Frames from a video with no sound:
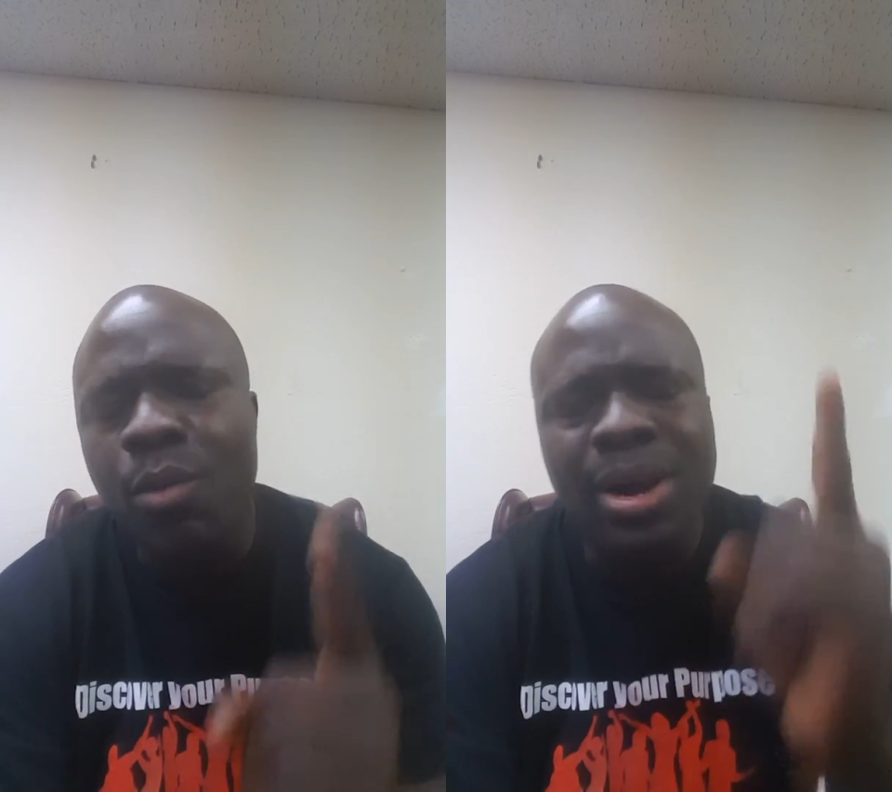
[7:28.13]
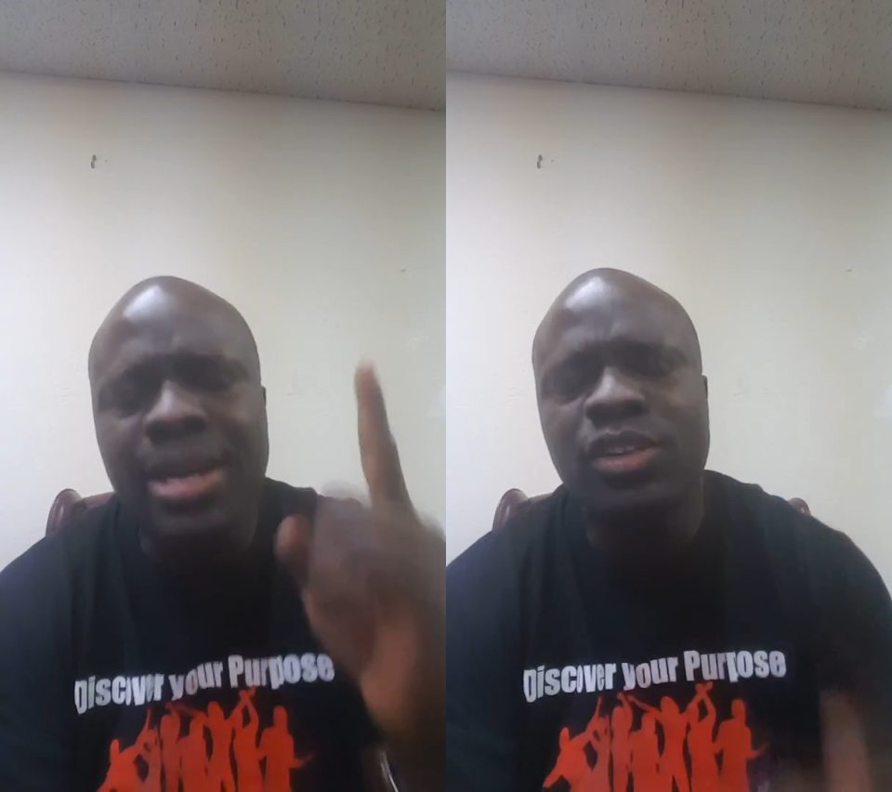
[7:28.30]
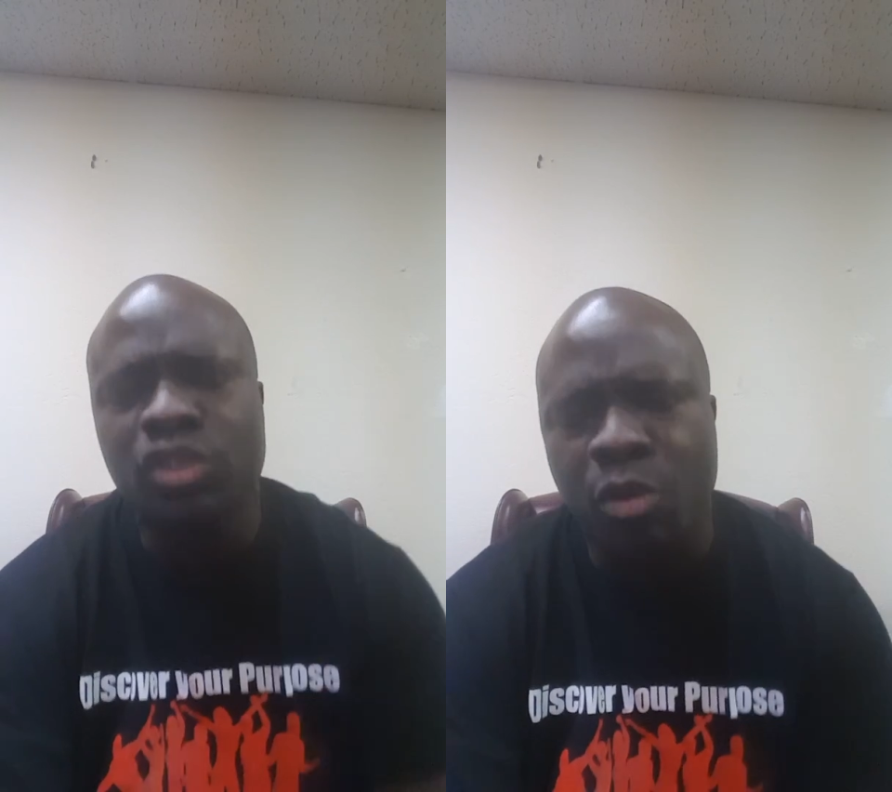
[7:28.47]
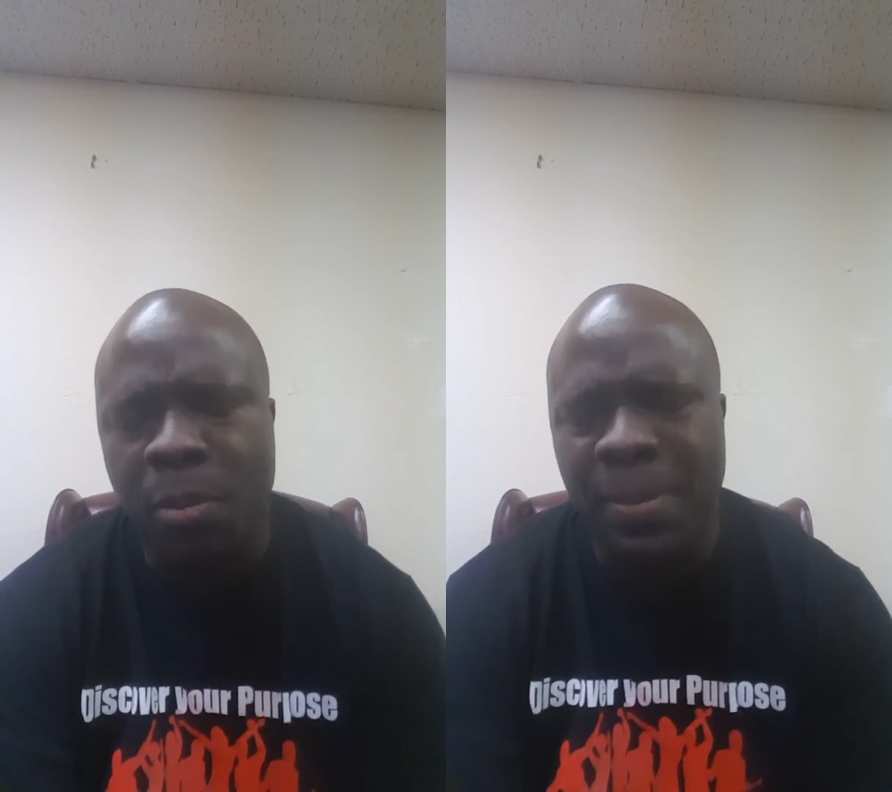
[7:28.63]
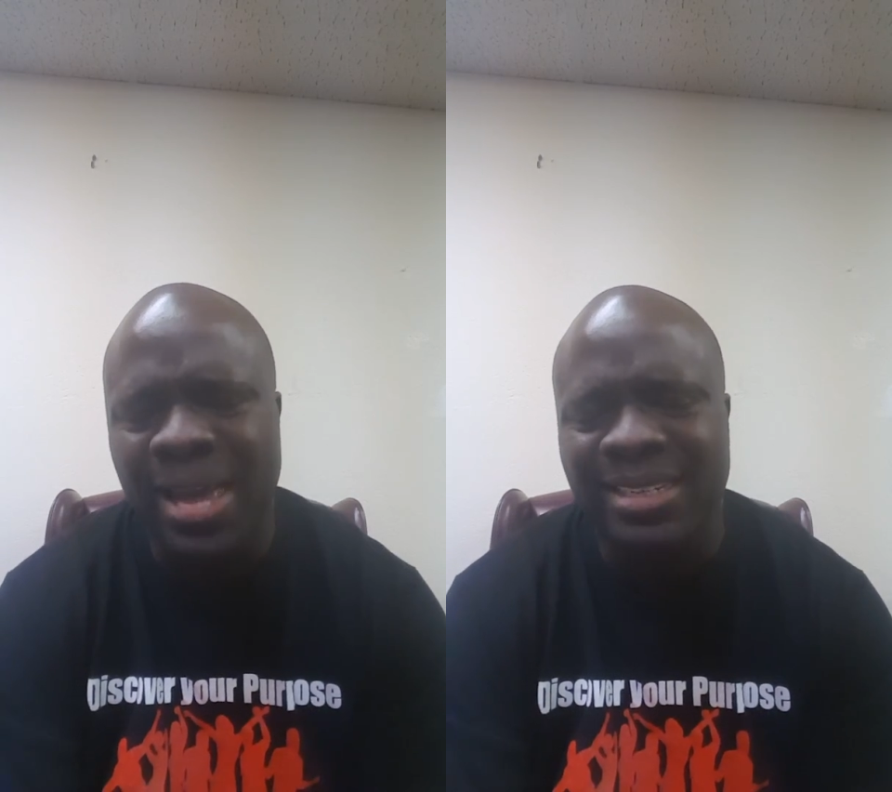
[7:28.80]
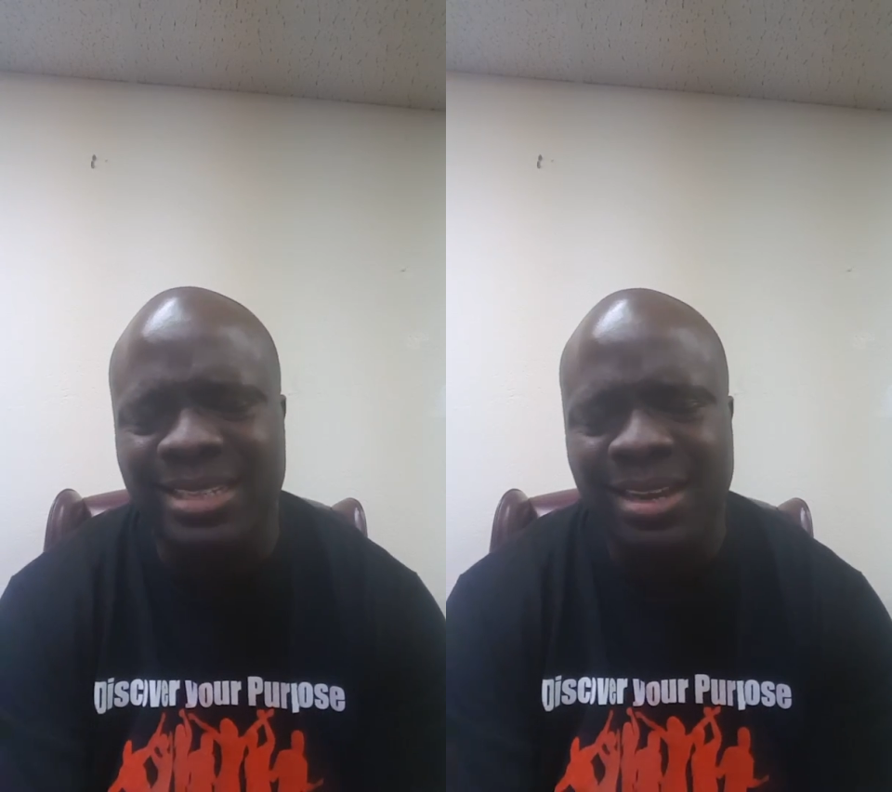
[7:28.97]
are willing to
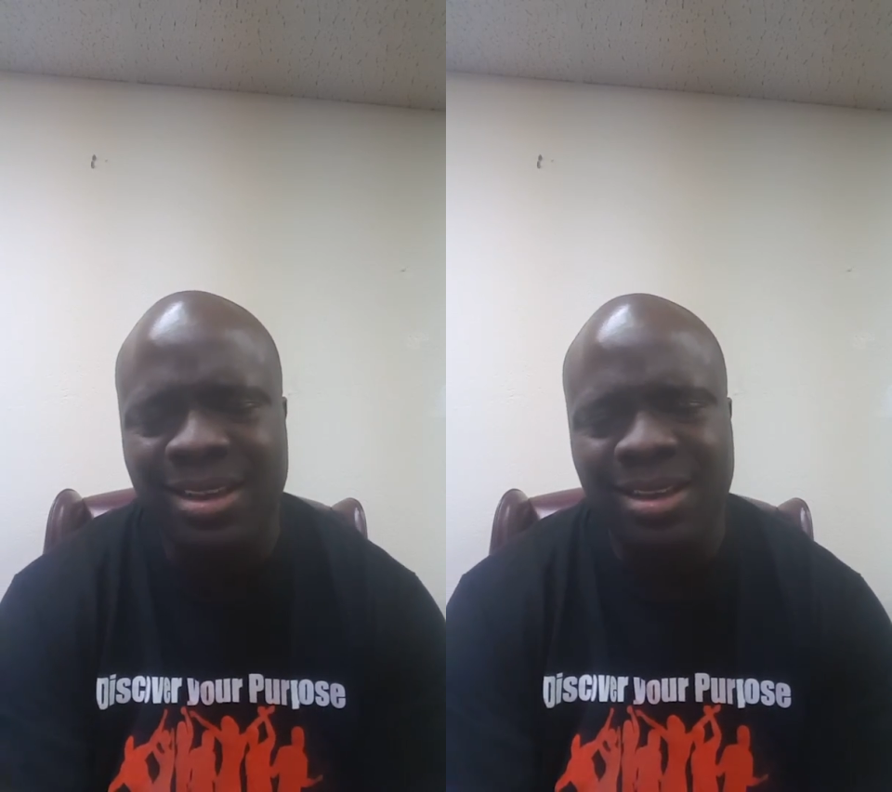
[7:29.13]
repent,